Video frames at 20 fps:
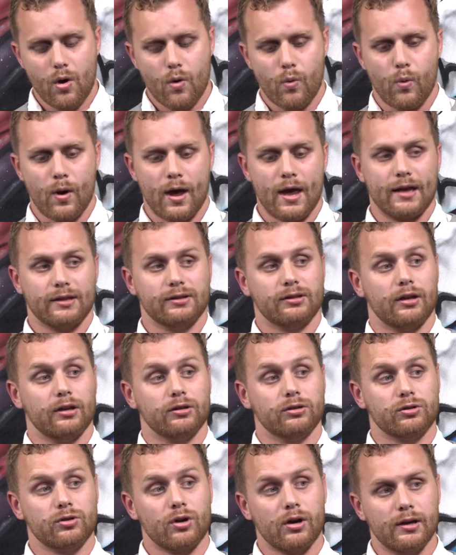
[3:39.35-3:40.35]
whereas
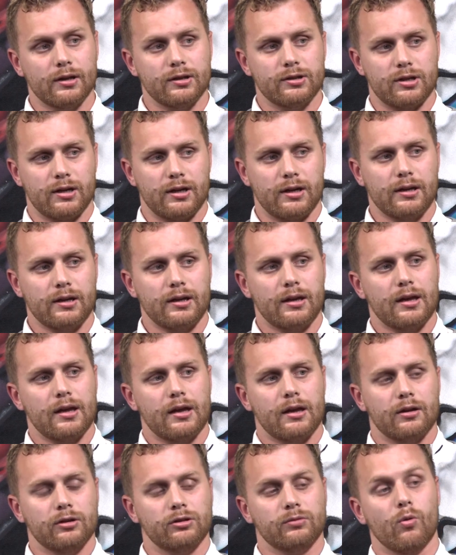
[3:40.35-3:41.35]
astrology
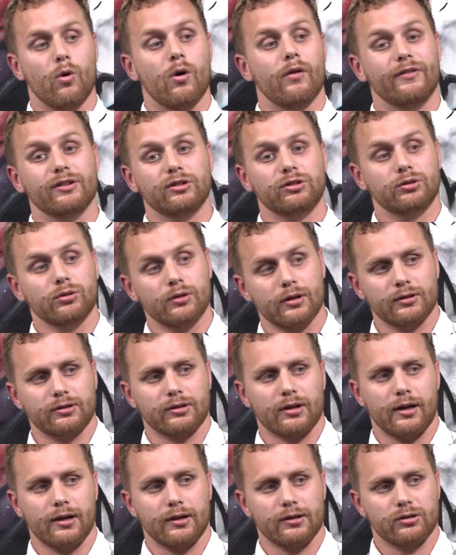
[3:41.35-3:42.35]
is more of a
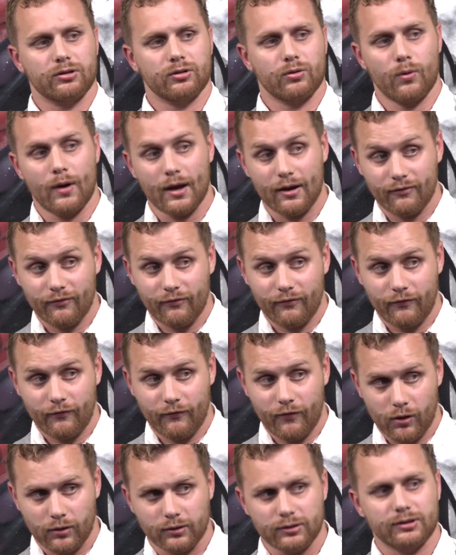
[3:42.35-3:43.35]
pseudoscience or a
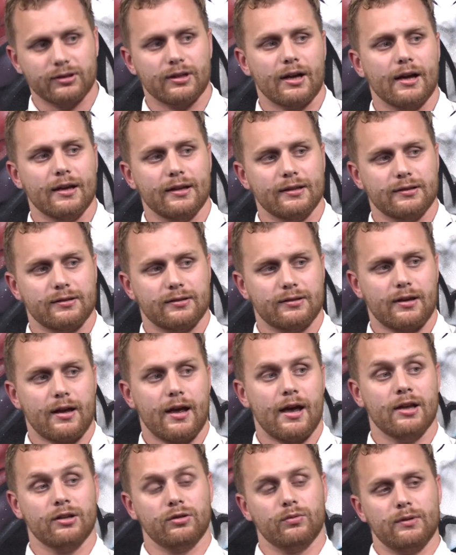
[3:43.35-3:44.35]
false science,
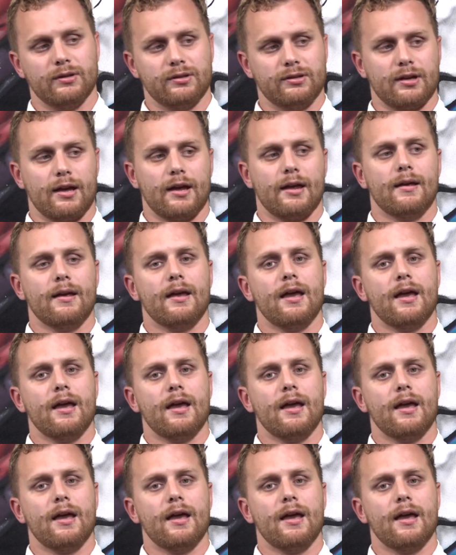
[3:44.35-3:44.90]
as we say.